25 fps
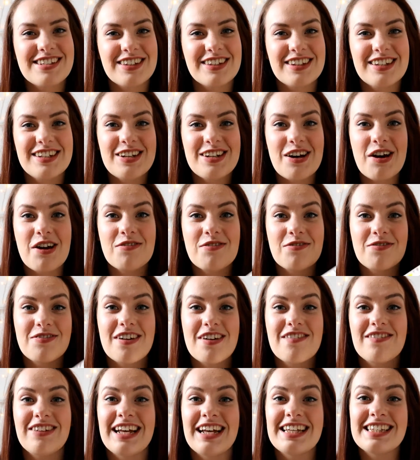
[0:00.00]
called The Knife of
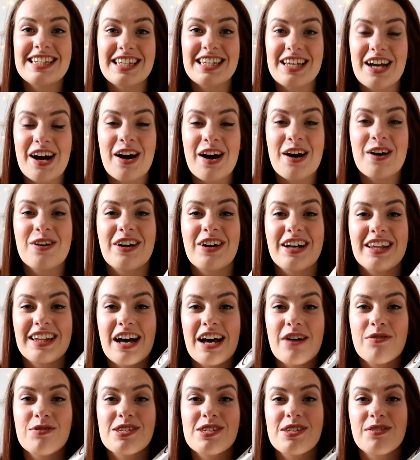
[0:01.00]
Never Letting Go, and
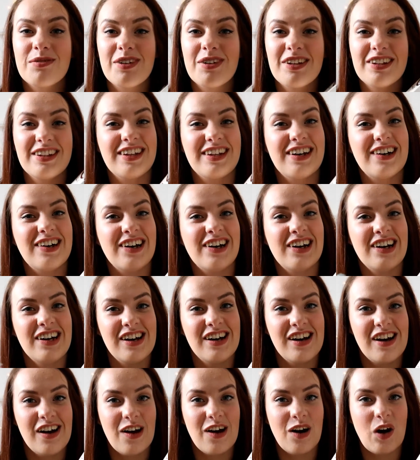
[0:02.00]
that was the one that
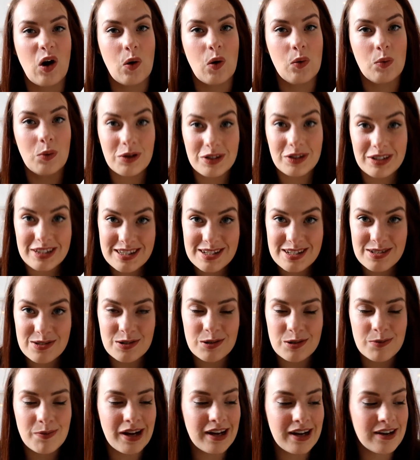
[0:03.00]
I wanted to
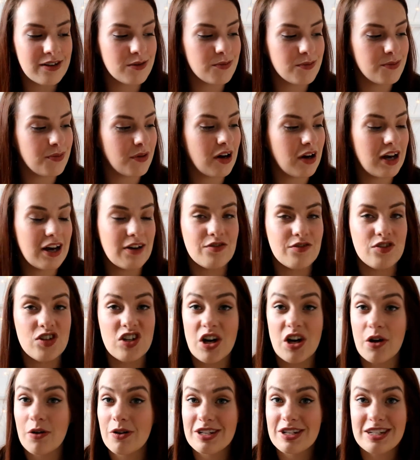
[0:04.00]
talk about, but I have
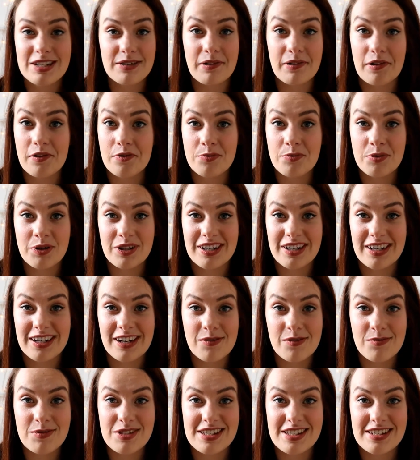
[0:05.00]
no idea where I've put it.
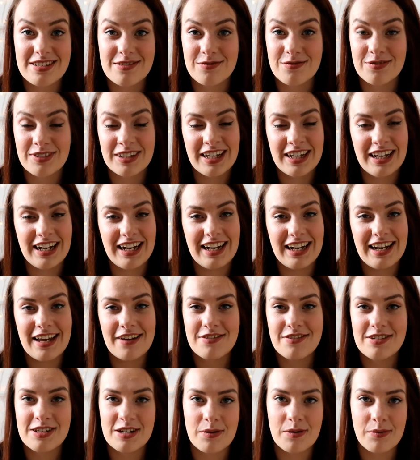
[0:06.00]
I must have
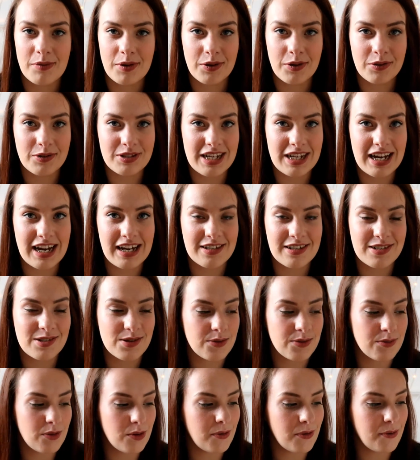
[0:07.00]
left it at my old house
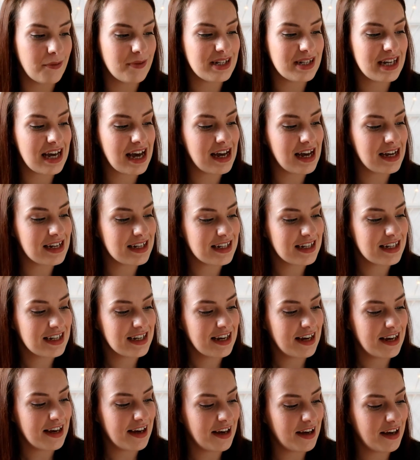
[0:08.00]
with my mum and dad.
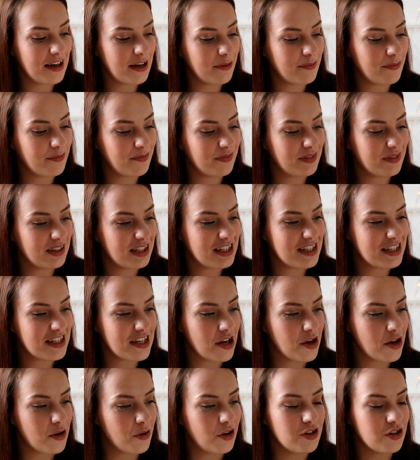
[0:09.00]
Um,
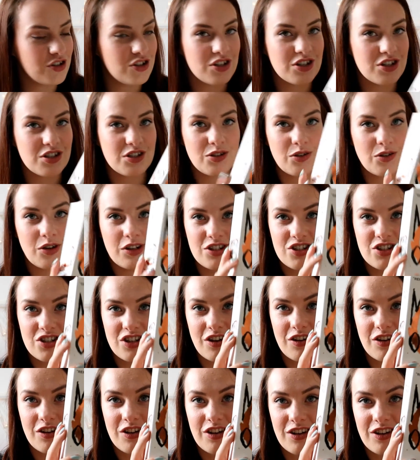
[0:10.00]
so I just thought I'd
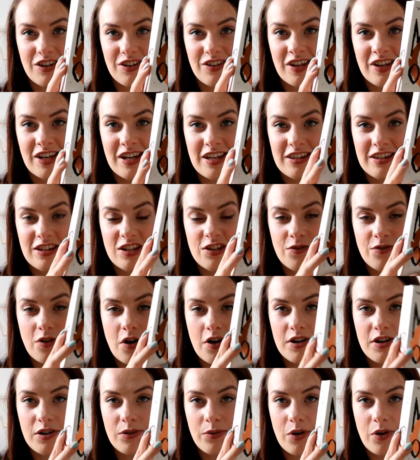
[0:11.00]
show you the
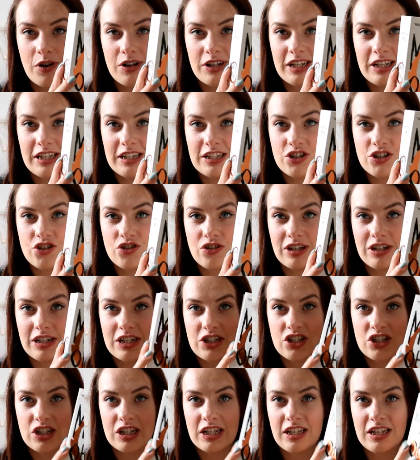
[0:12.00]
final one in the
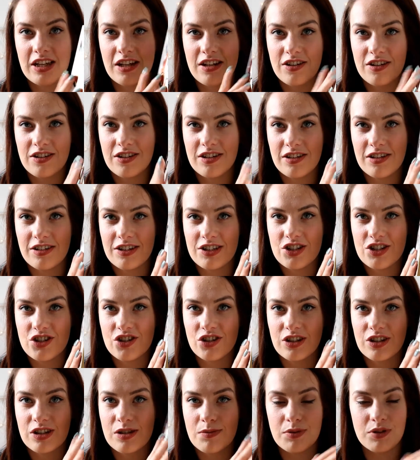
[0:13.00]
trilogy, another nice
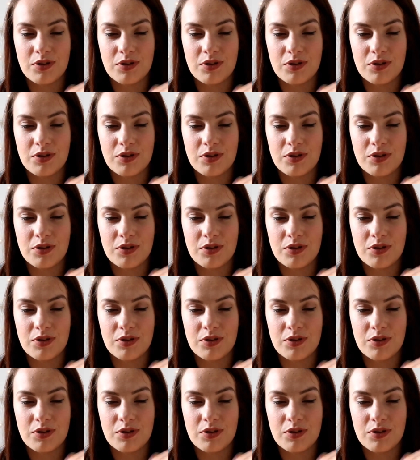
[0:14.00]
chunky